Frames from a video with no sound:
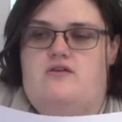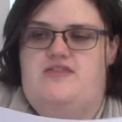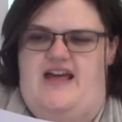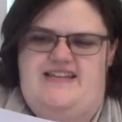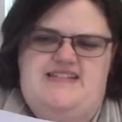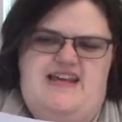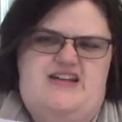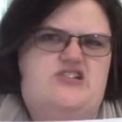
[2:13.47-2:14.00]

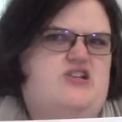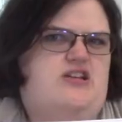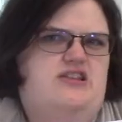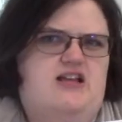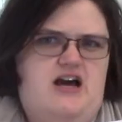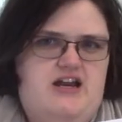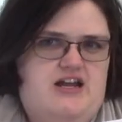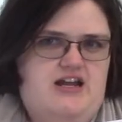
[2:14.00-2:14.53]
that's actually a
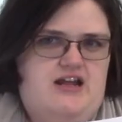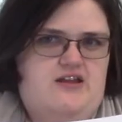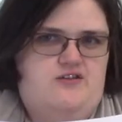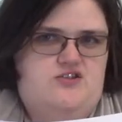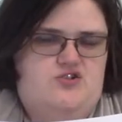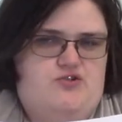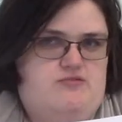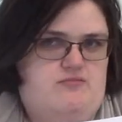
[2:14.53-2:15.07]
lot of
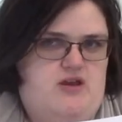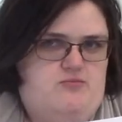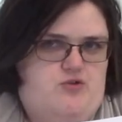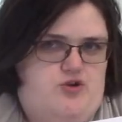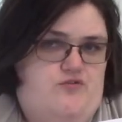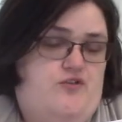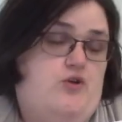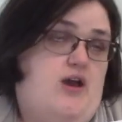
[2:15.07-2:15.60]
colors to
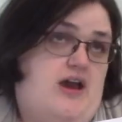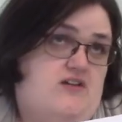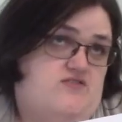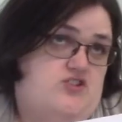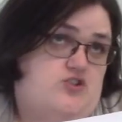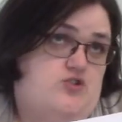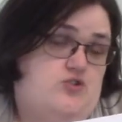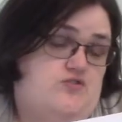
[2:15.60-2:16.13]
remember
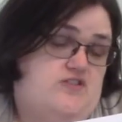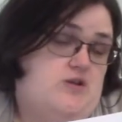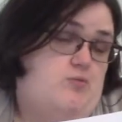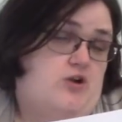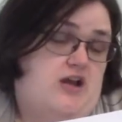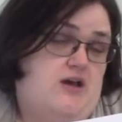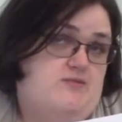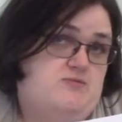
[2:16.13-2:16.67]
if
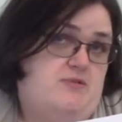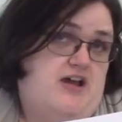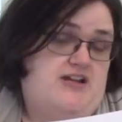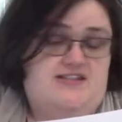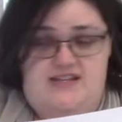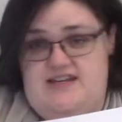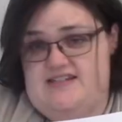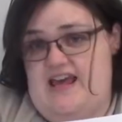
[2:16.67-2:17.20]
someone comes by
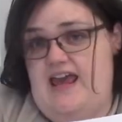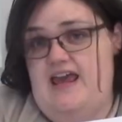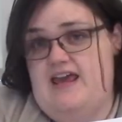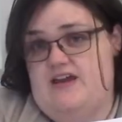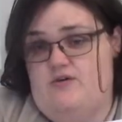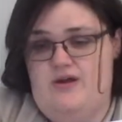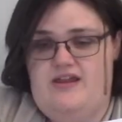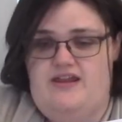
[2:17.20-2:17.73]
and says,
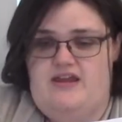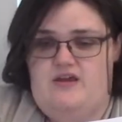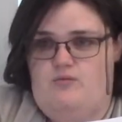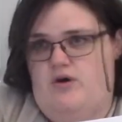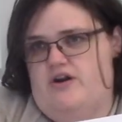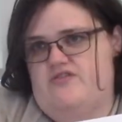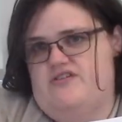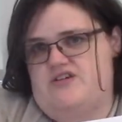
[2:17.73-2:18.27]
hey, quickly,
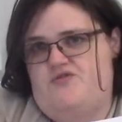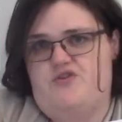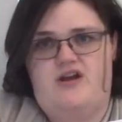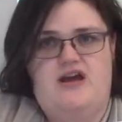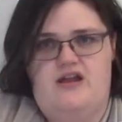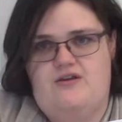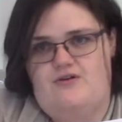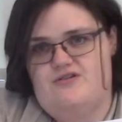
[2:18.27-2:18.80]
what are the different
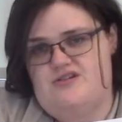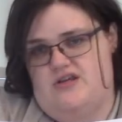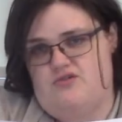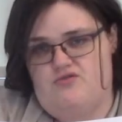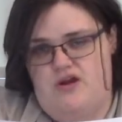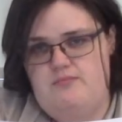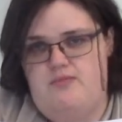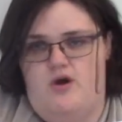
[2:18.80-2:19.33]
colors in a
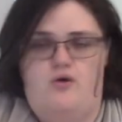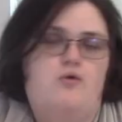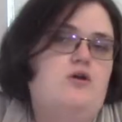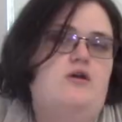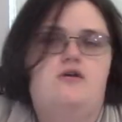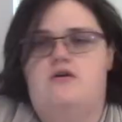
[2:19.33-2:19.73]
rainbow?